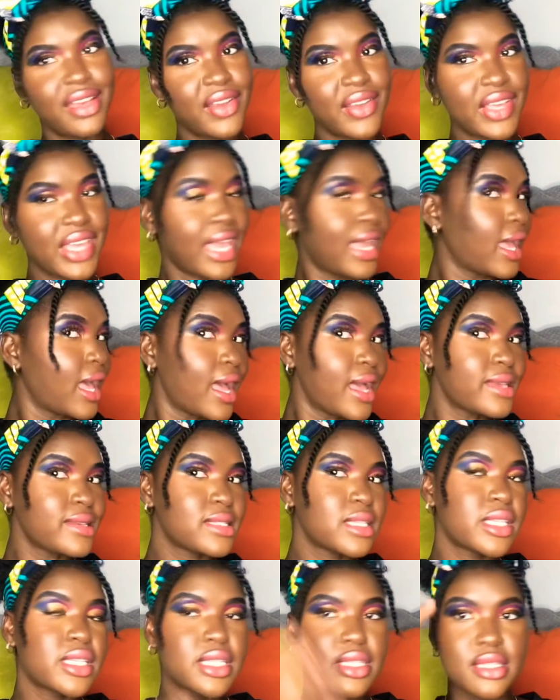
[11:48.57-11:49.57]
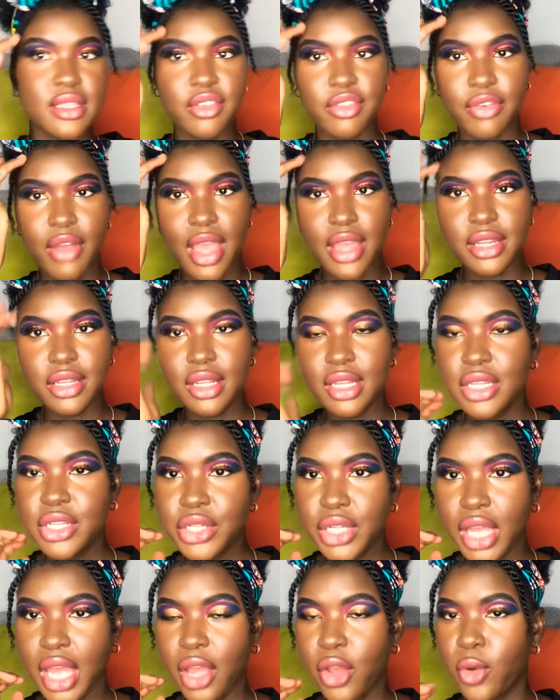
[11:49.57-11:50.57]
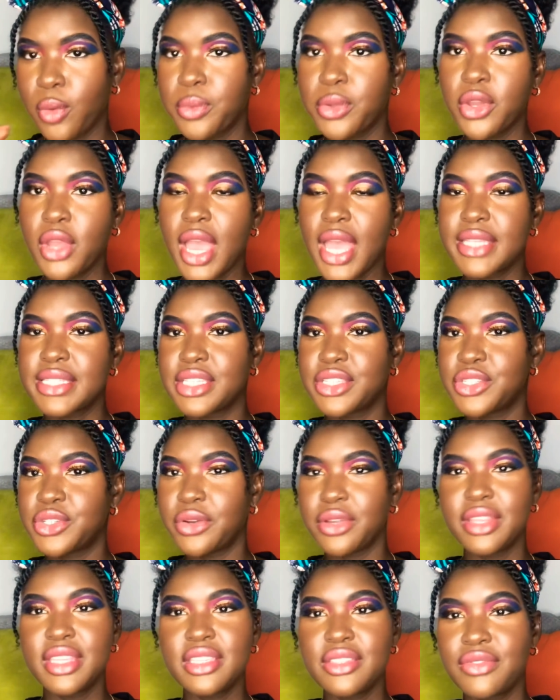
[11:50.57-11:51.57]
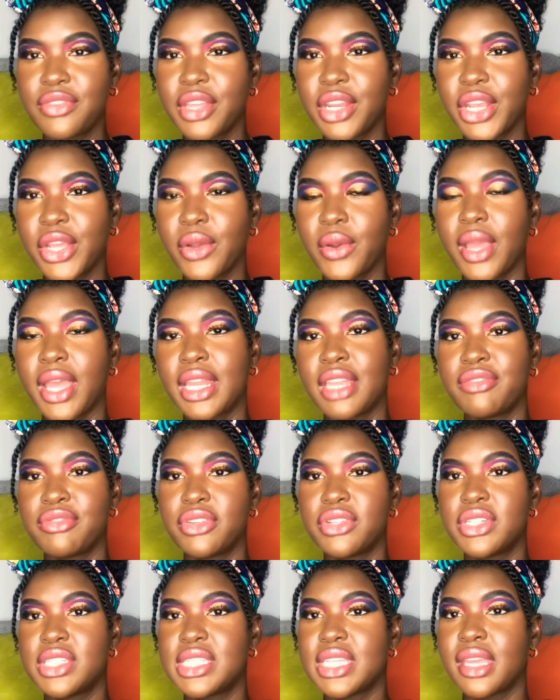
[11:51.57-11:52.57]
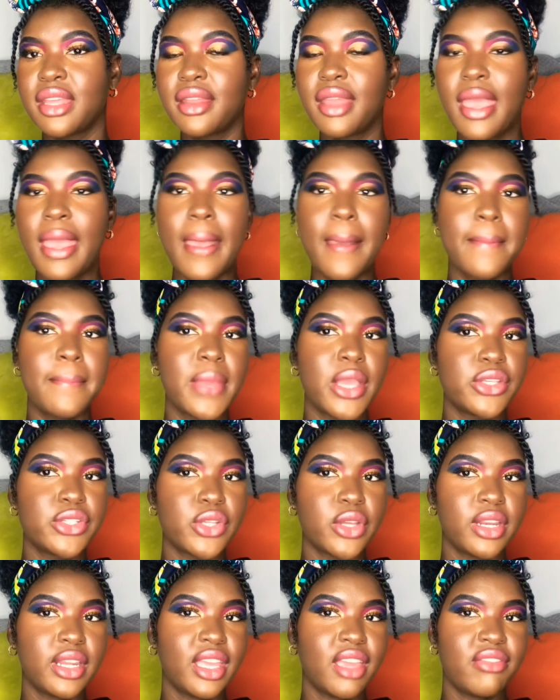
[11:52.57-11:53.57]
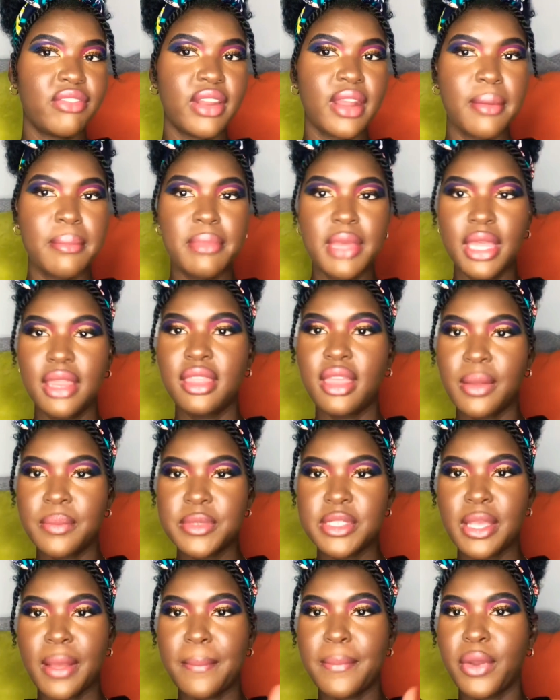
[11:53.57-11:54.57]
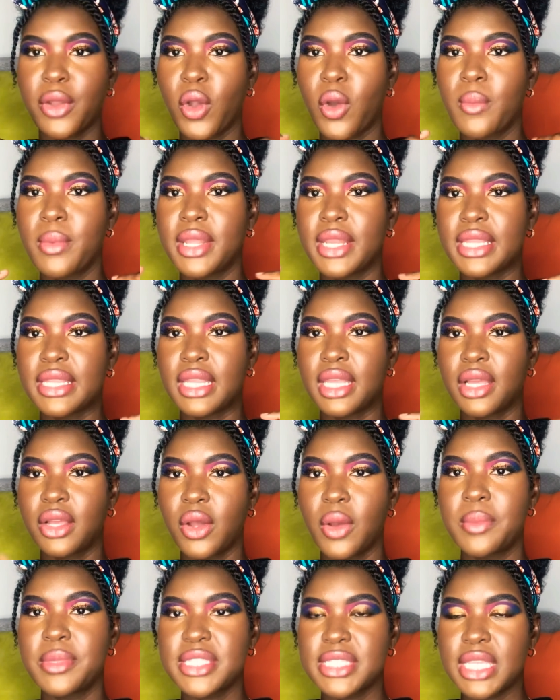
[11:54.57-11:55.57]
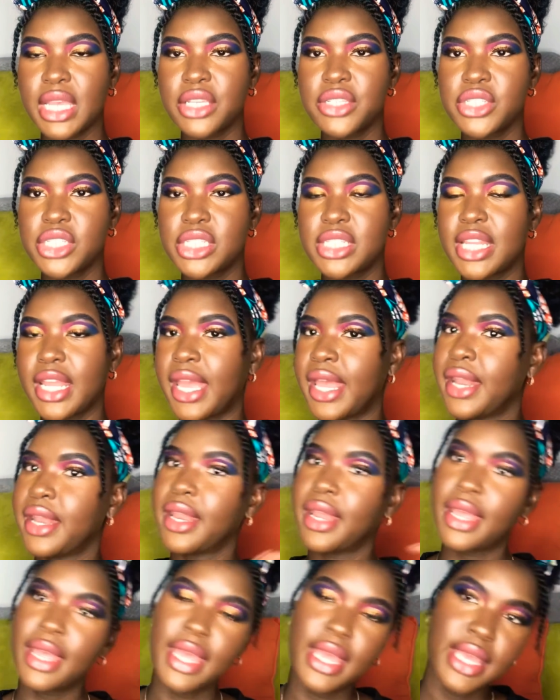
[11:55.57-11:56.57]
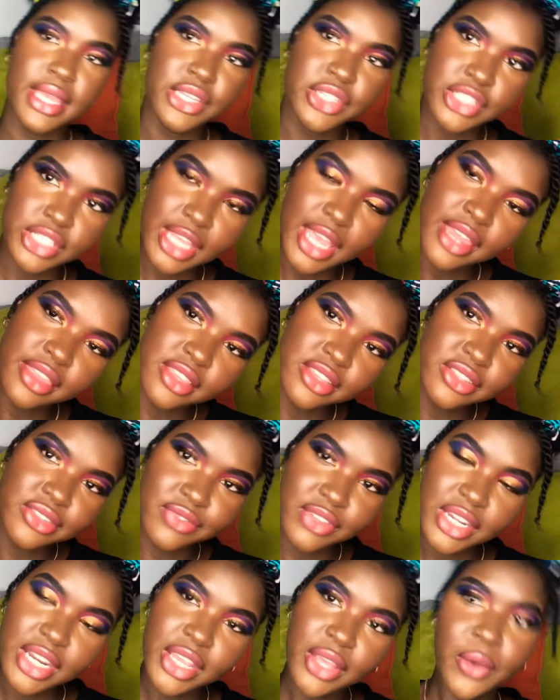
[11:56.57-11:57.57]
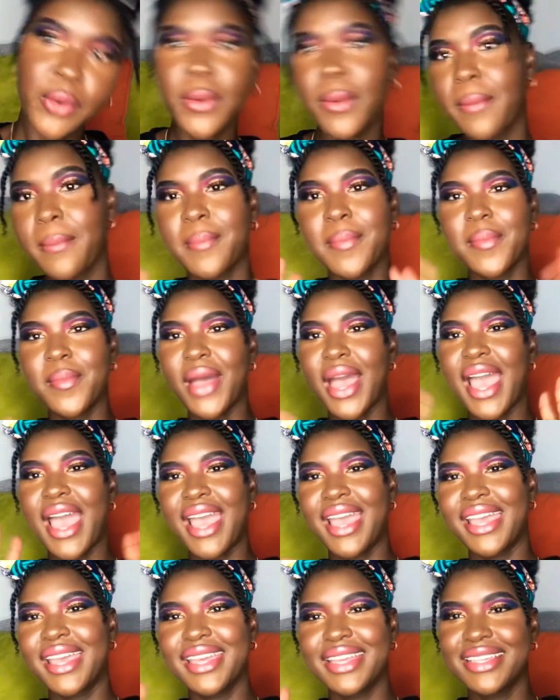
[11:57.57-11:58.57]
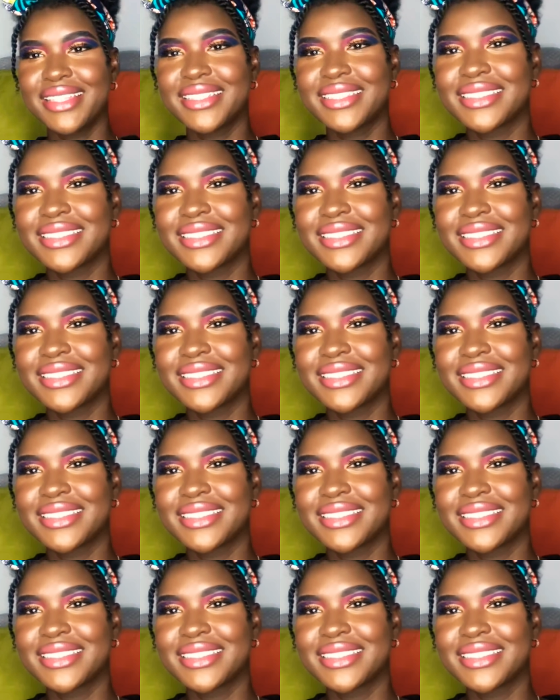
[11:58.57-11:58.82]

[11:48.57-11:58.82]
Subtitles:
Okay guys, this is the final look. I hope you guys enjoyed this video, and if you did, make sure to give it a big thumbs up, comment in the comment section, and share this video. Bye.